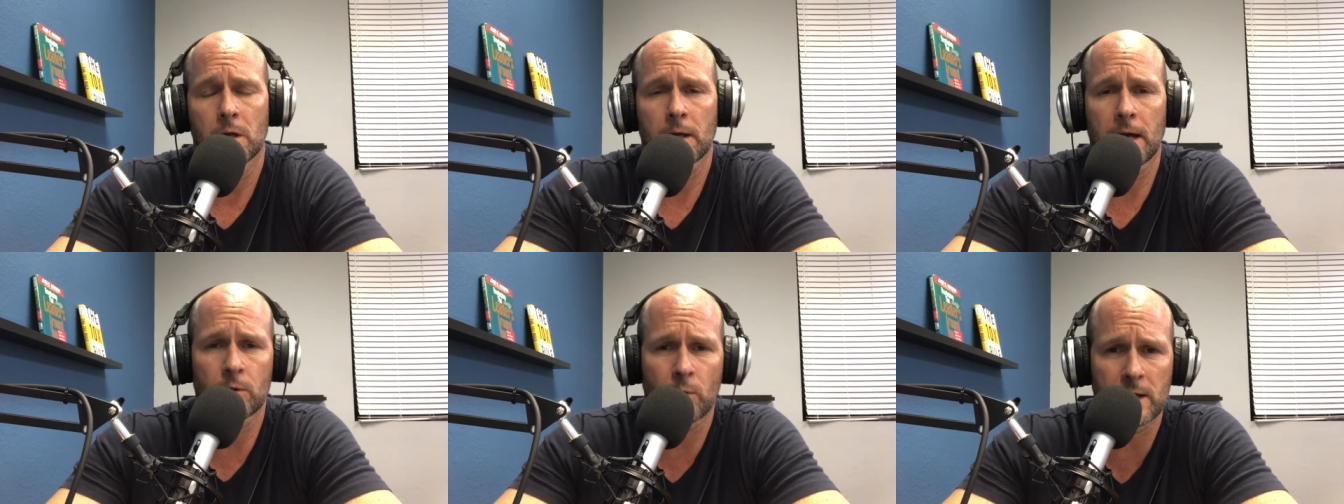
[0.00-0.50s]

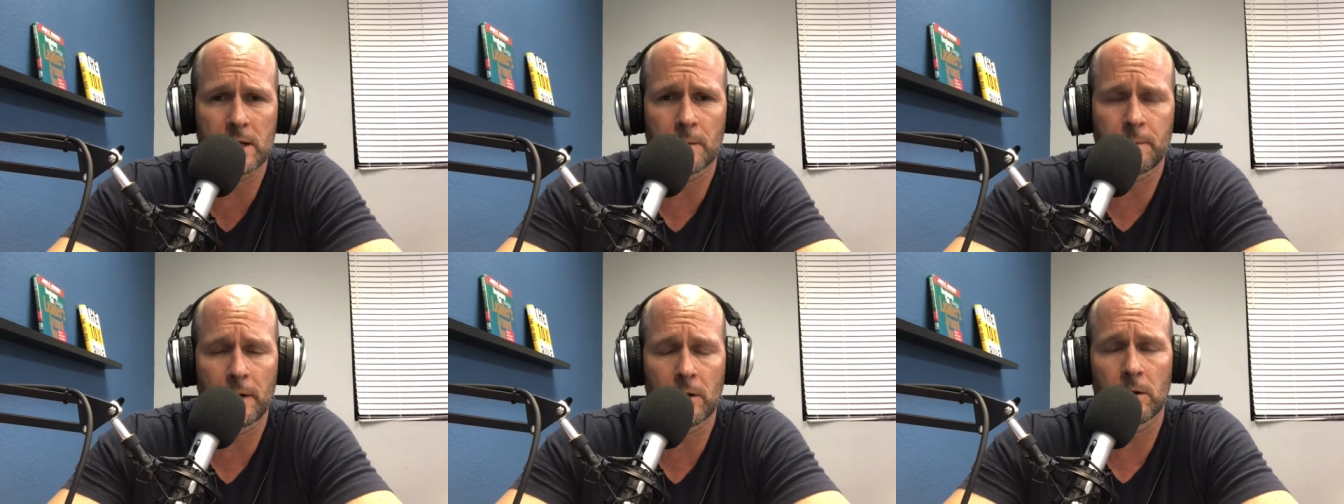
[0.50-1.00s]
got to wake
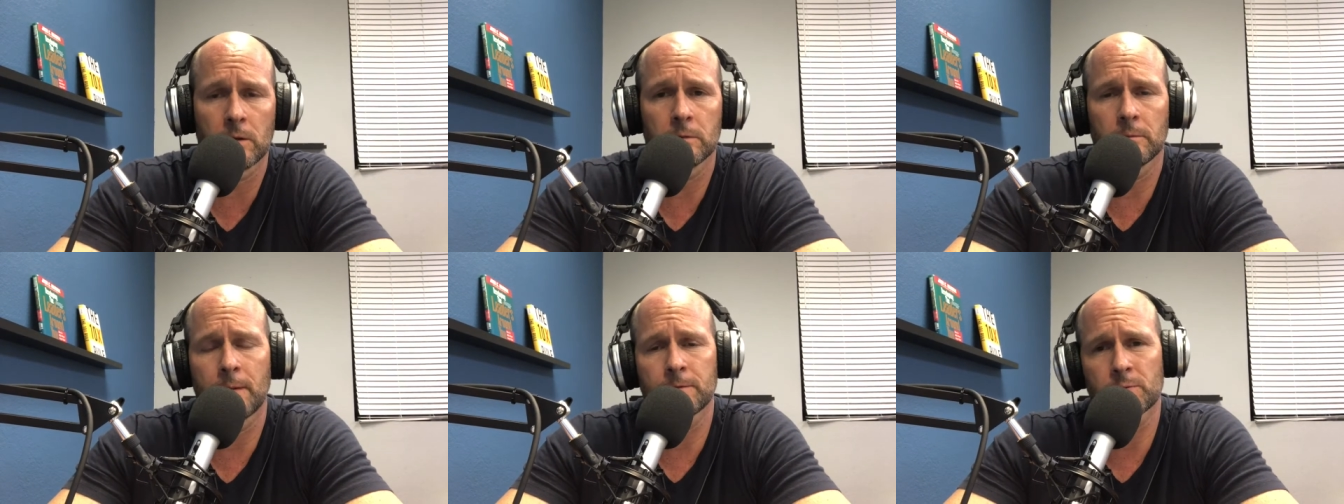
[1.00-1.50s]
up here. Oh,
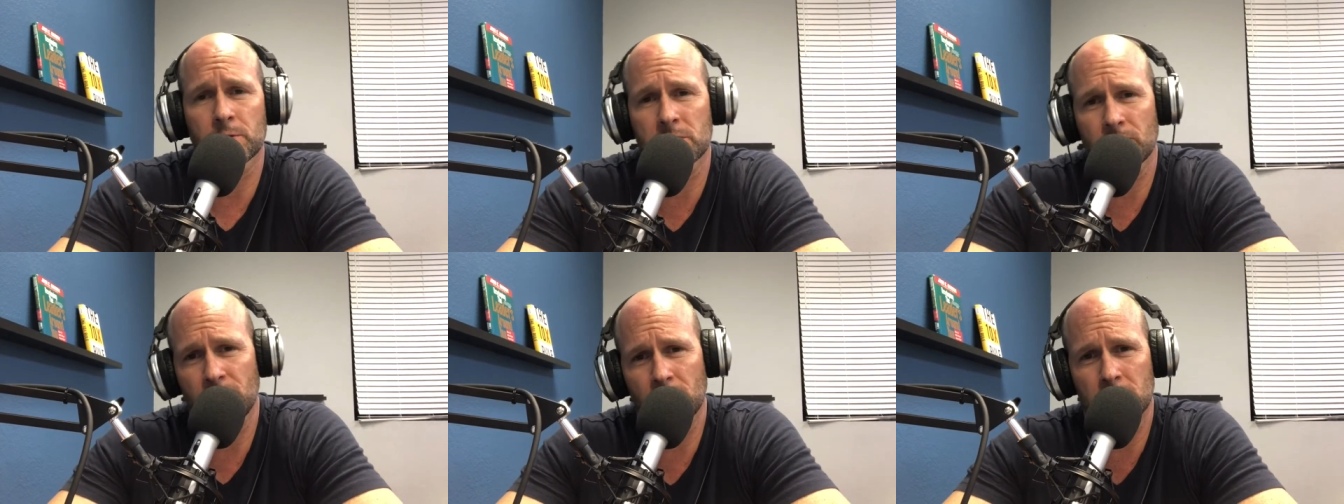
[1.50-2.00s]
I'm supposed
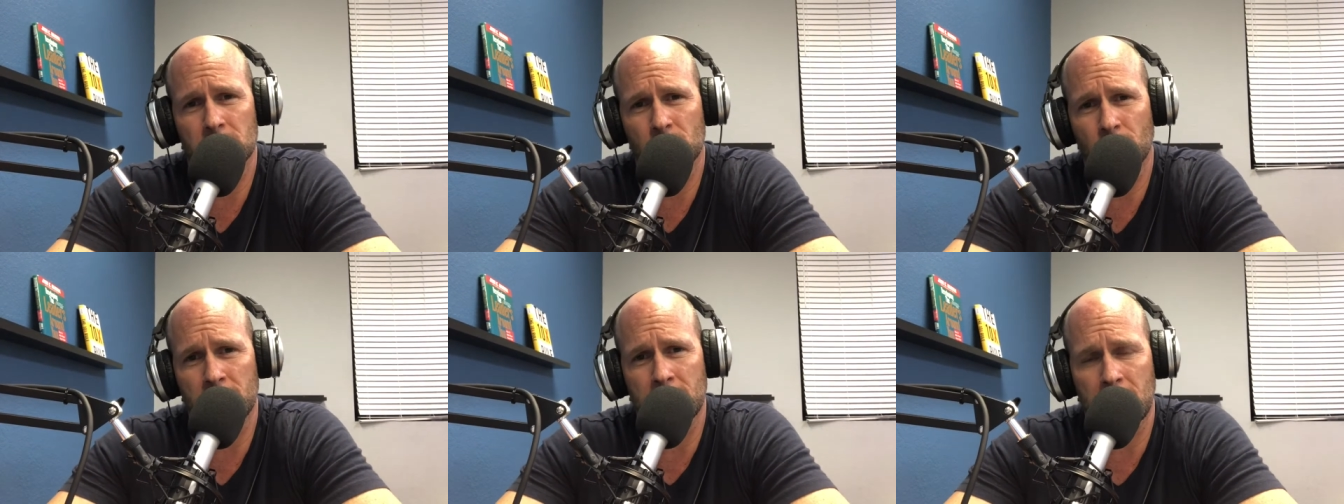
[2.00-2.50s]
to feel this
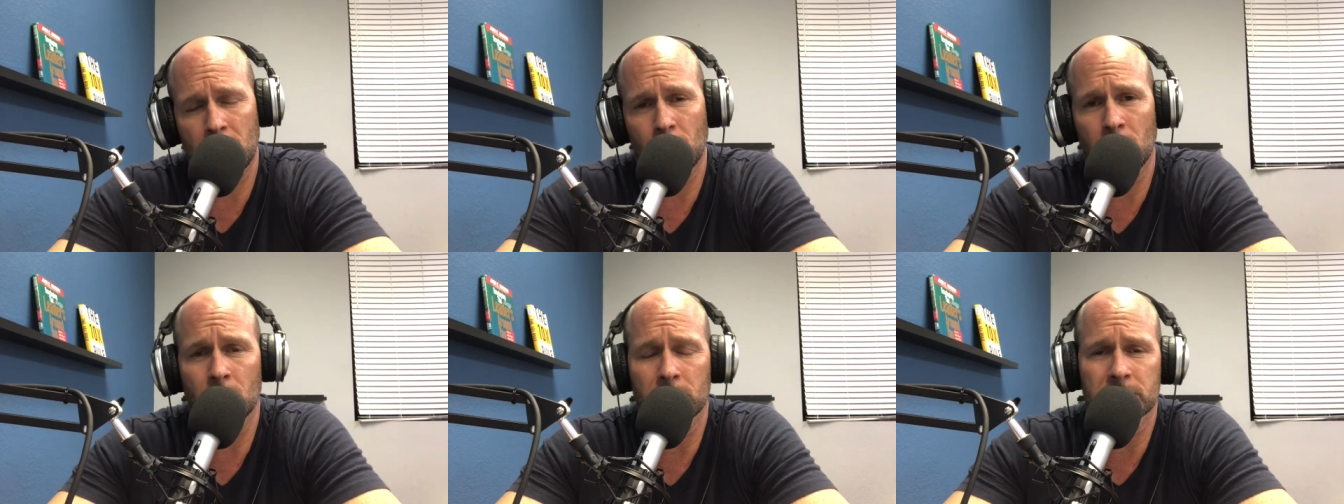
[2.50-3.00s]
way now.
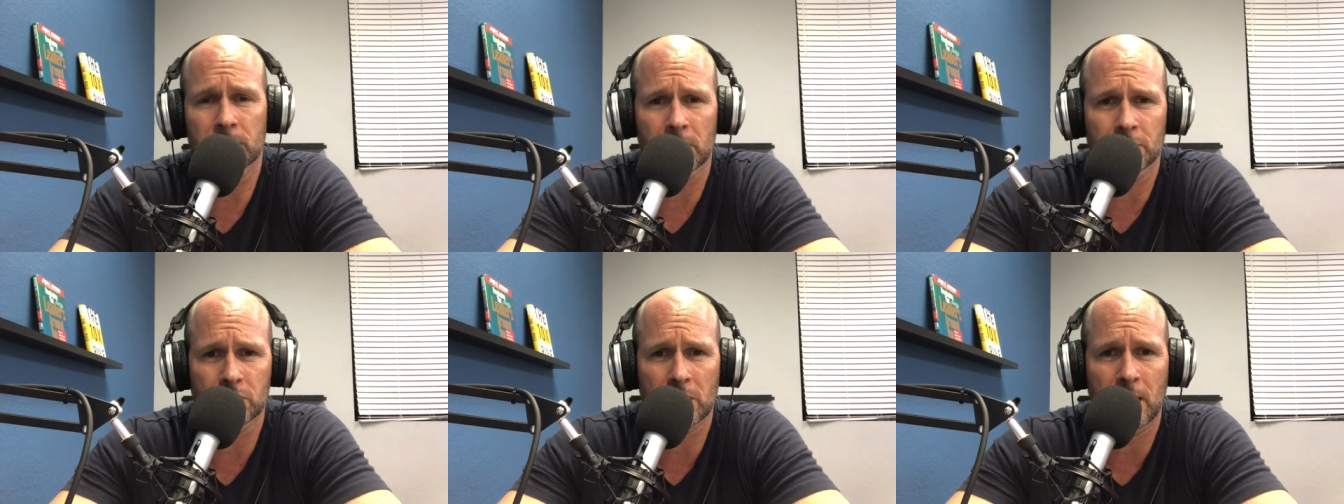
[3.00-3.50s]
Oh, it's
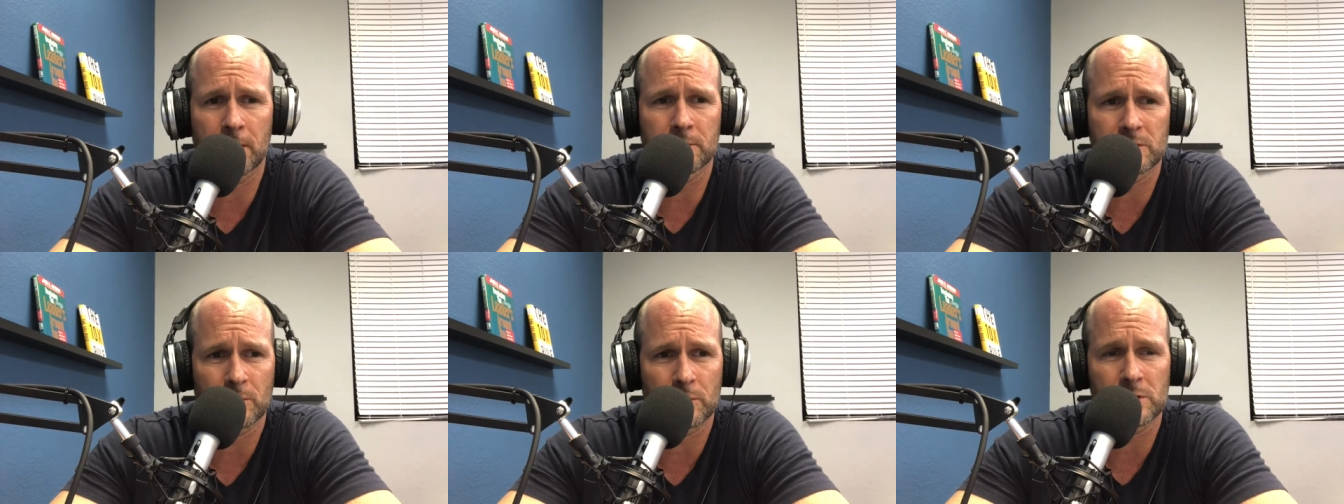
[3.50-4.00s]
lunchtime. I'm
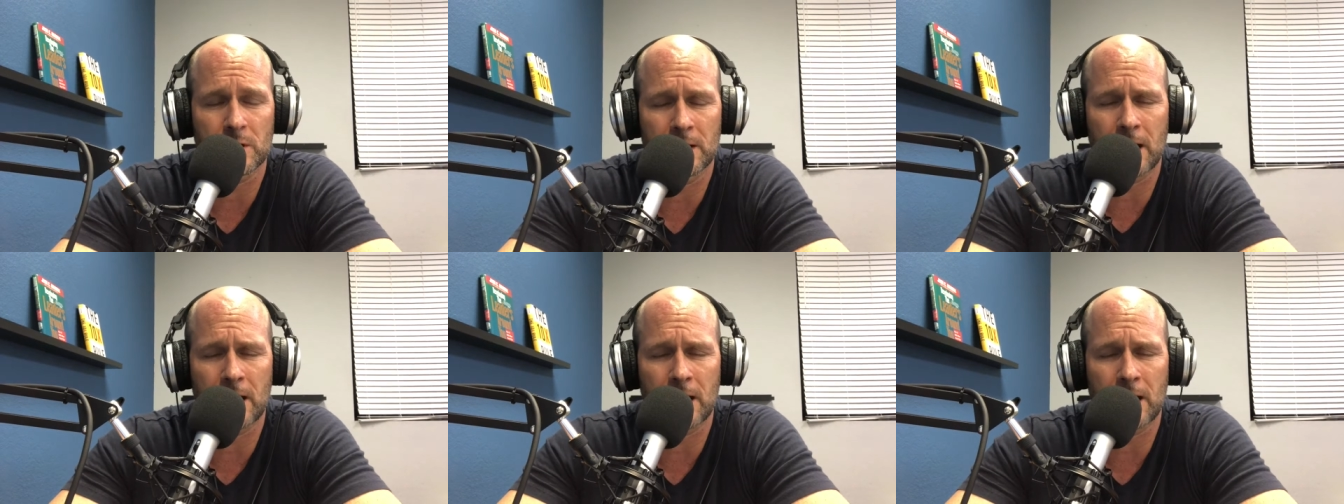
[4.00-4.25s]
supposed to.